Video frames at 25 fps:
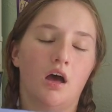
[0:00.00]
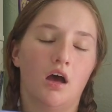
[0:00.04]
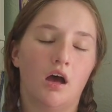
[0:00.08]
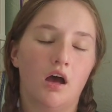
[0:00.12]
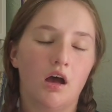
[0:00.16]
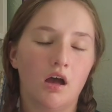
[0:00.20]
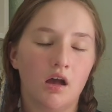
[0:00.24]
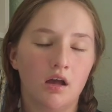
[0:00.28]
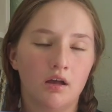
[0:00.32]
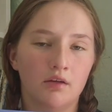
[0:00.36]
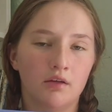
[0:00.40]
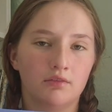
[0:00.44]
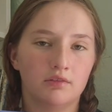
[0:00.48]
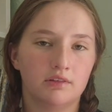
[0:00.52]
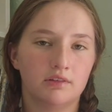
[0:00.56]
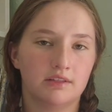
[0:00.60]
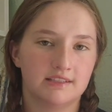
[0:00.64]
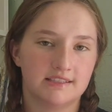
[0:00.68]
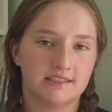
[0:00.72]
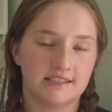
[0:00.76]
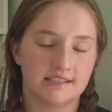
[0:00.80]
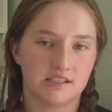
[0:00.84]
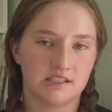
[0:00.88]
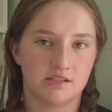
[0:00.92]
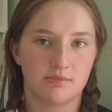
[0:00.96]
I've
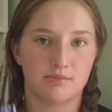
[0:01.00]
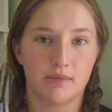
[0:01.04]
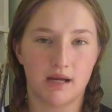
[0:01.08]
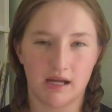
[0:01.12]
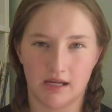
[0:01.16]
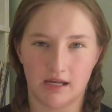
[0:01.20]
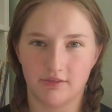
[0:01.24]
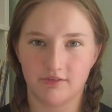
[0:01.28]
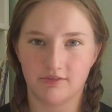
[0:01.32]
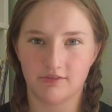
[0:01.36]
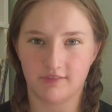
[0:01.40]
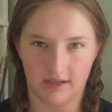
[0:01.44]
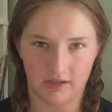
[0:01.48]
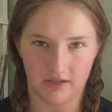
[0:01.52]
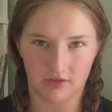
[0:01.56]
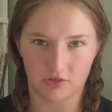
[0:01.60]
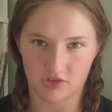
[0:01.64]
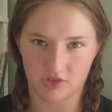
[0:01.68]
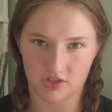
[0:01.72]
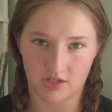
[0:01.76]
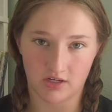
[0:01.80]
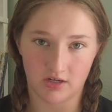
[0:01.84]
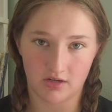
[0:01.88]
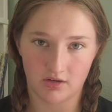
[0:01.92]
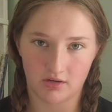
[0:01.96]
listened to my fair
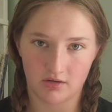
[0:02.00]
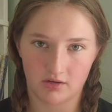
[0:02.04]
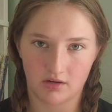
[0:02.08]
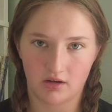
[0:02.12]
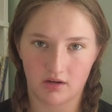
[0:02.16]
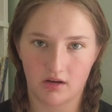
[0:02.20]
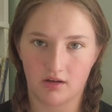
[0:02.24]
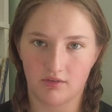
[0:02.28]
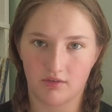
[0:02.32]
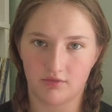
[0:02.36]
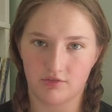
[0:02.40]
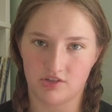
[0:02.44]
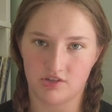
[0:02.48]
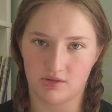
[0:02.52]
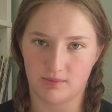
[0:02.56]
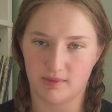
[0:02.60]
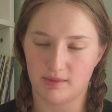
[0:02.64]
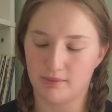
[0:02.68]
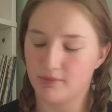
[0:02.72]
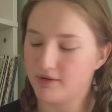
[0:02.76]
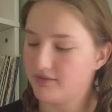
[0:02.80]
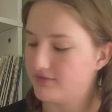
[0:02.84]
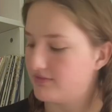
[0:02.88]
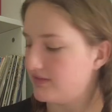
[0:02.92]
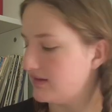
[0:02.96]
share of Jimmy
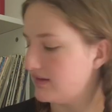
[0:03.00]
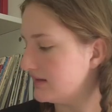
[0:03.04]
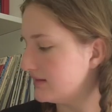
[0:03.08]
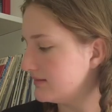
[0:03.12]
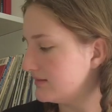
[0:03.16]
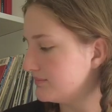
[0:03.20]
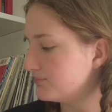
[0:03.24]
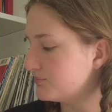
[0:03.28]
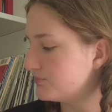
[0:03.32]
Buffett.